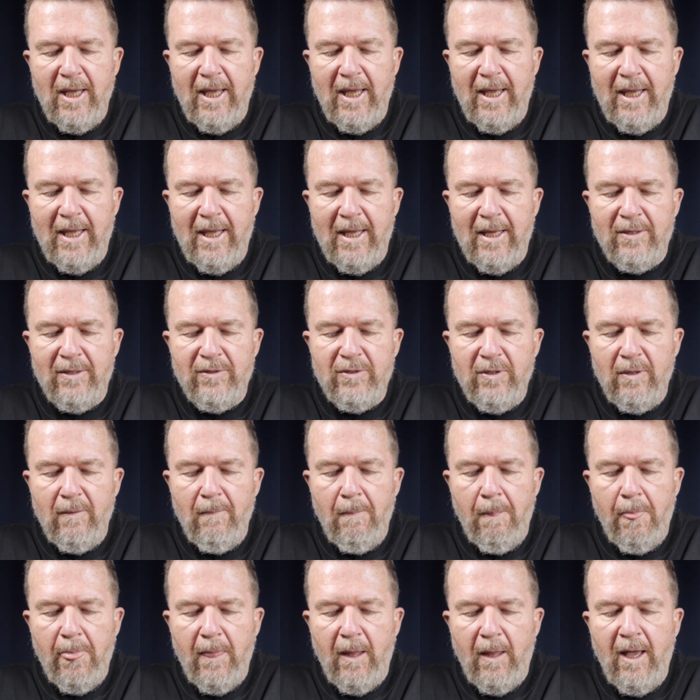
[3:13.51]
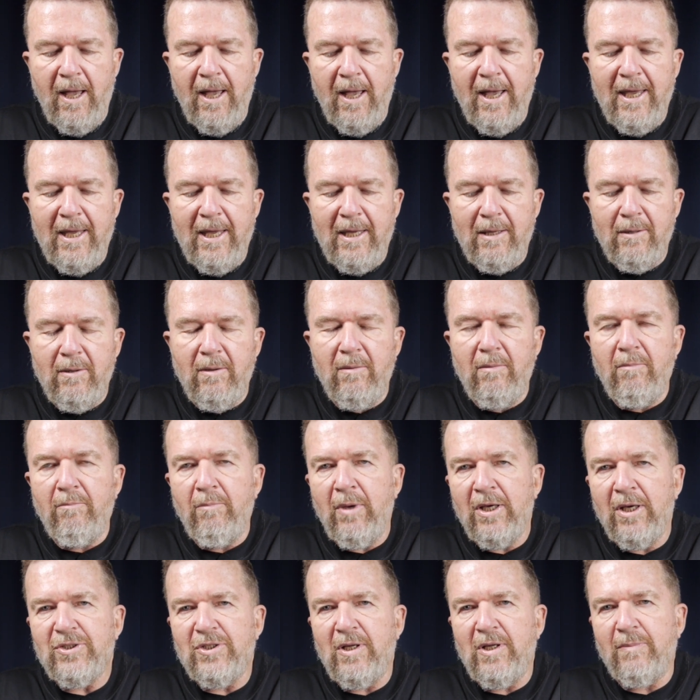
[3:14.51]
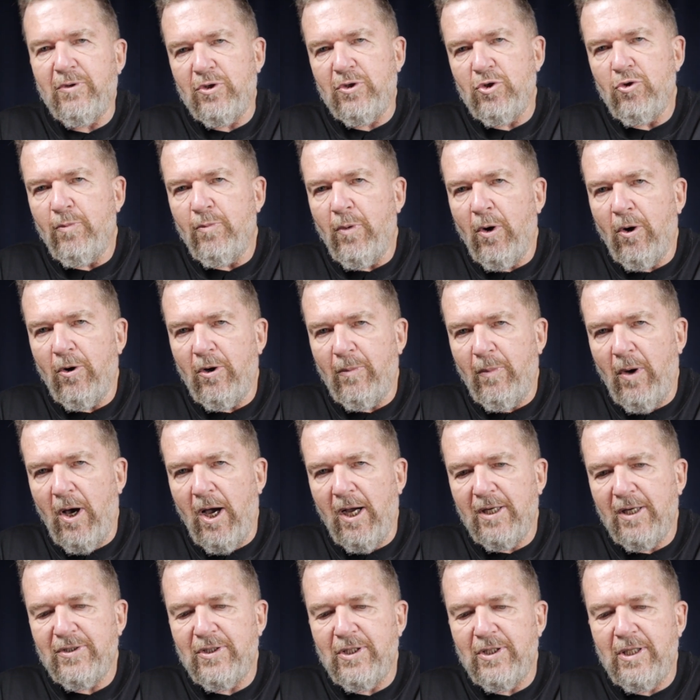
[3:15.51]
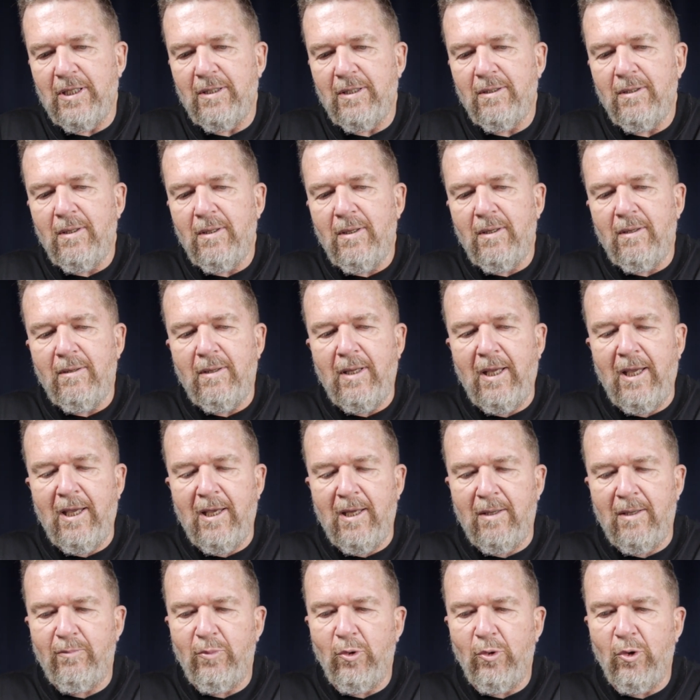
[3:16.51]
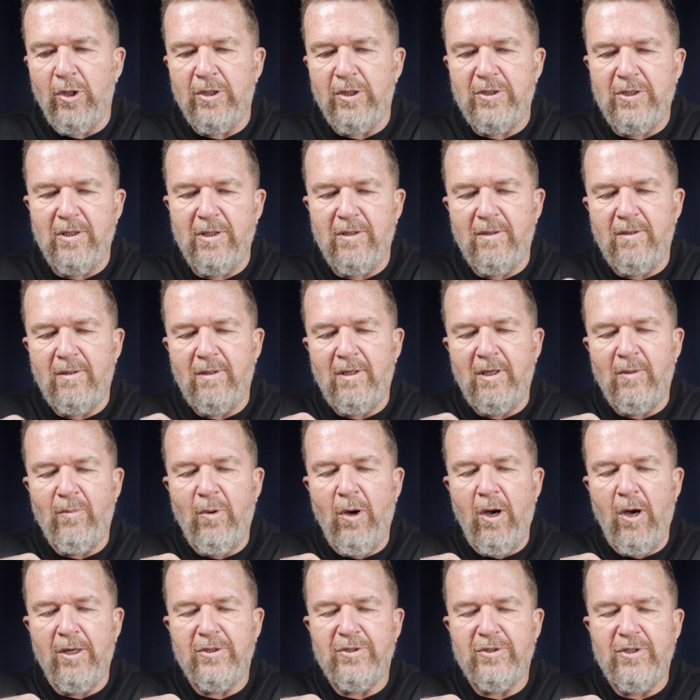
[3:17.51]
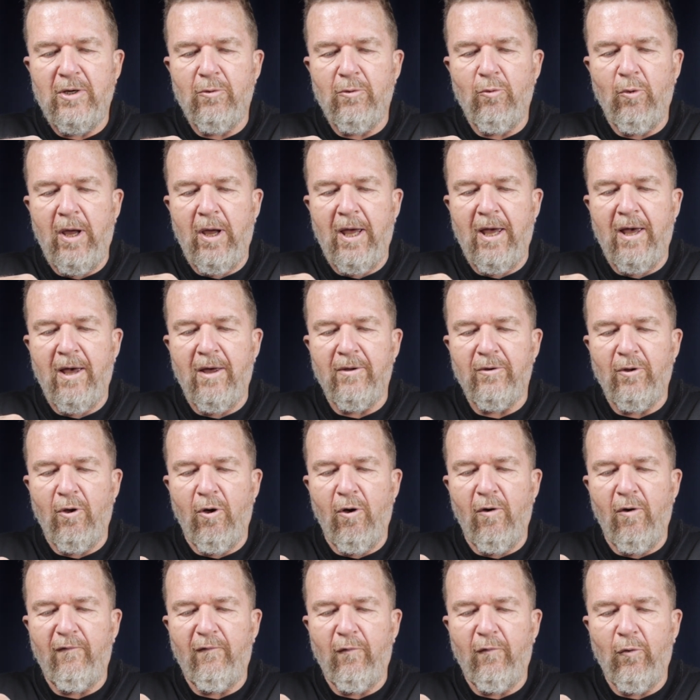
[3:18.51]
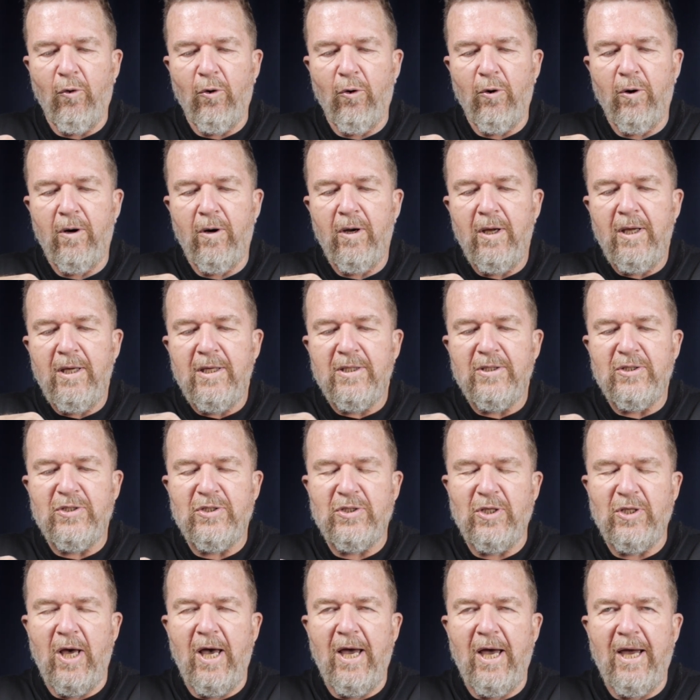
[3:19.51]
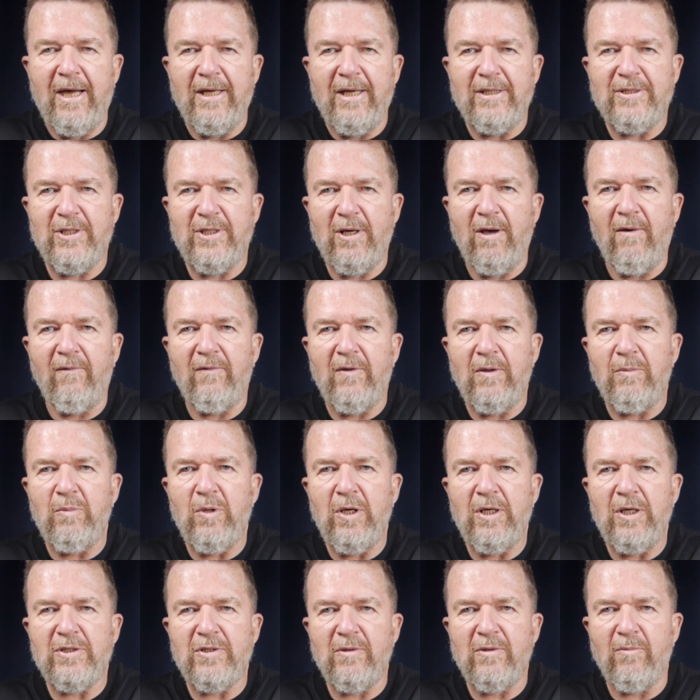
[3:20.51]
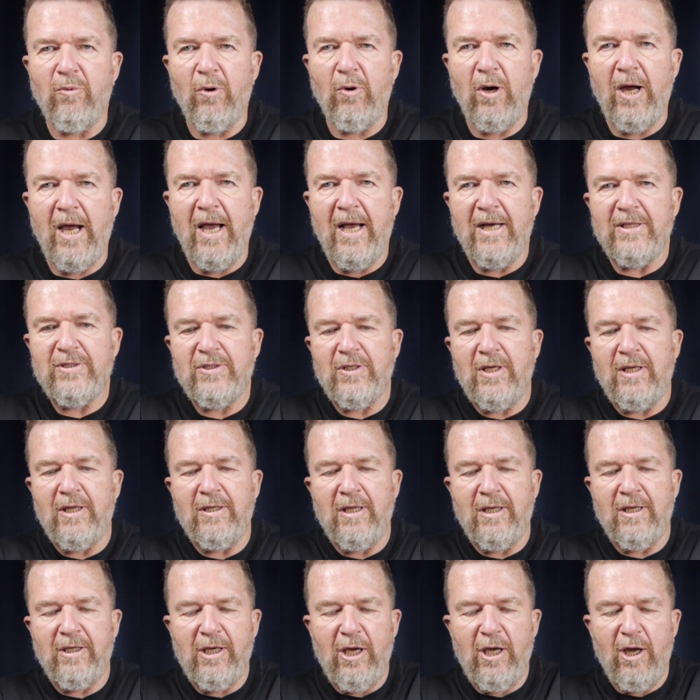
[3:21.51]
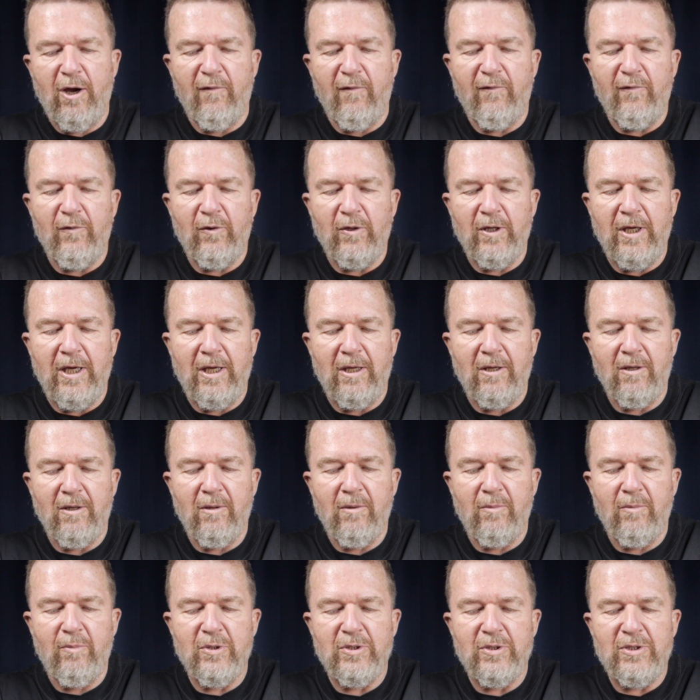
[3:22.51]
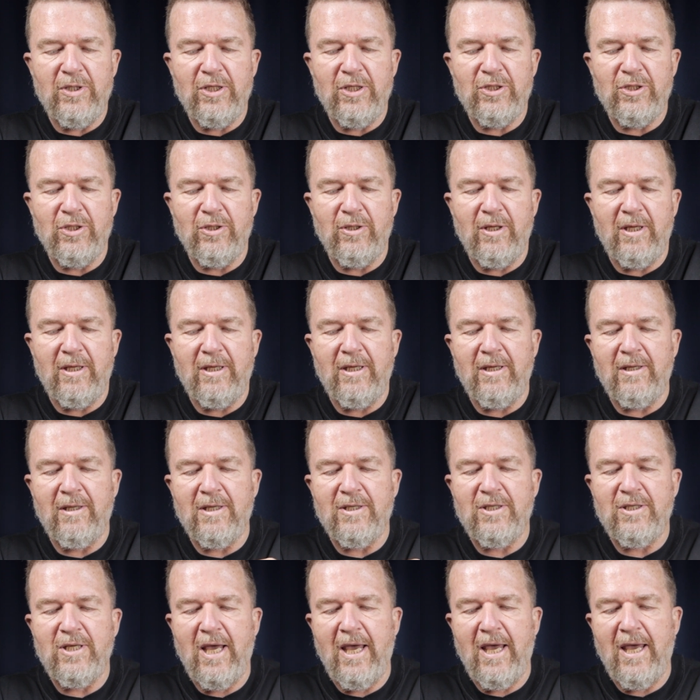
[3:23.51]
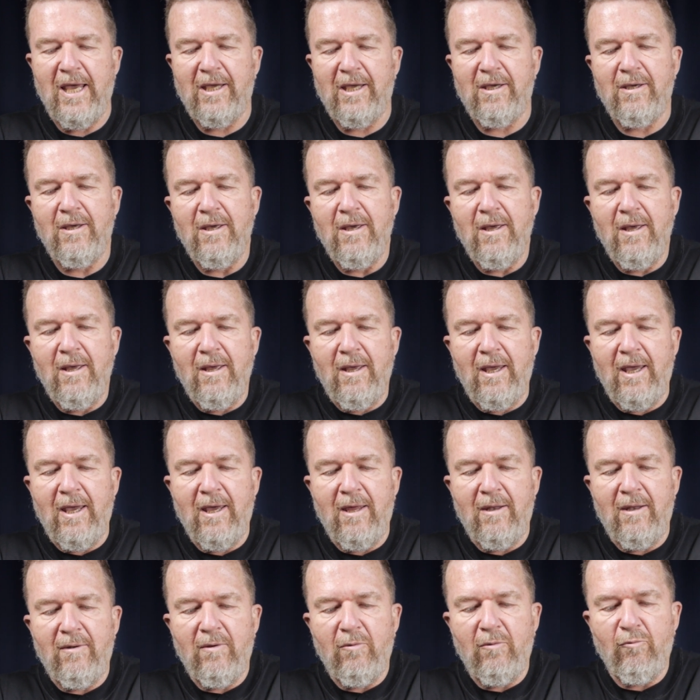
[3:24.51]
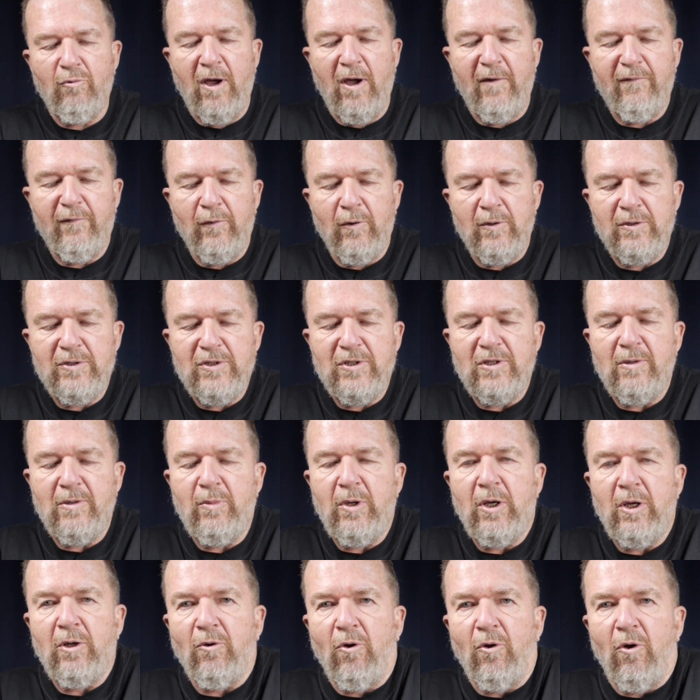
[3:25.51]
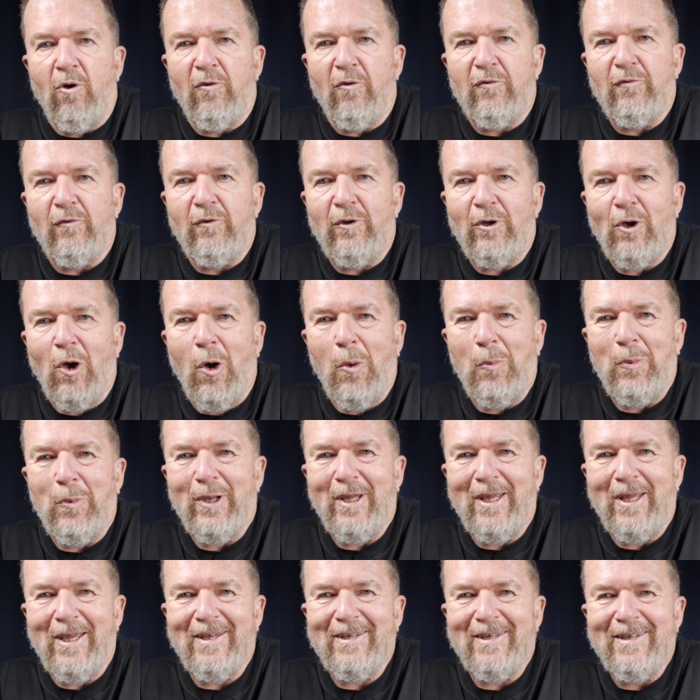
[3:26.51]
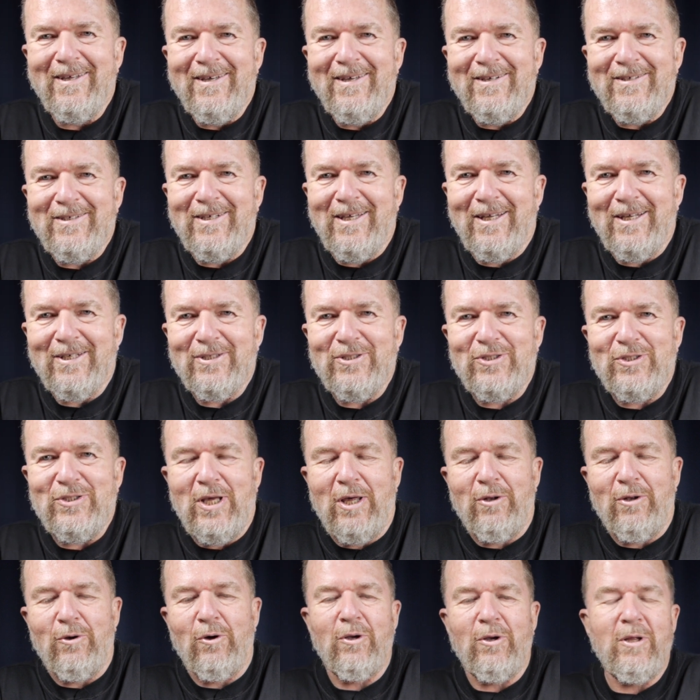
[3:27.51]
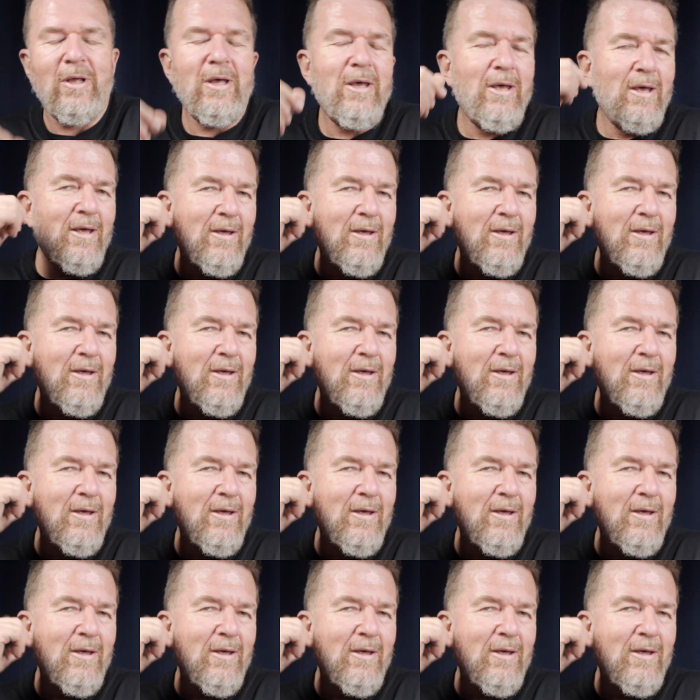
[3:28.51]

And I mixed up a two part epoxy and put the epoxy around all four sides of the piece of brass and then carefully positioned it in the tank and referenced the pinhole through the opening to get it centered.